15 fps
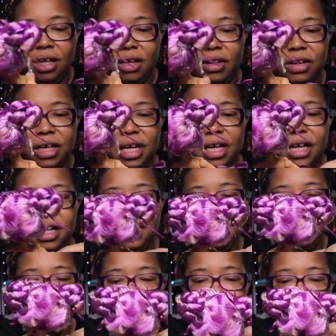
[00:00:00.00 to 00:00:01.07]

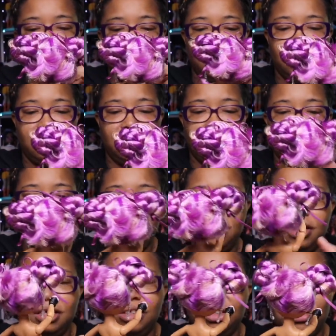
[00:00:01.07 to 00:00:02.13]
Okay.
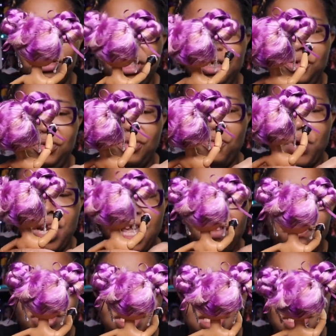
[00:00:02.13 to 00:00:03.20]
Because you cute or whatever.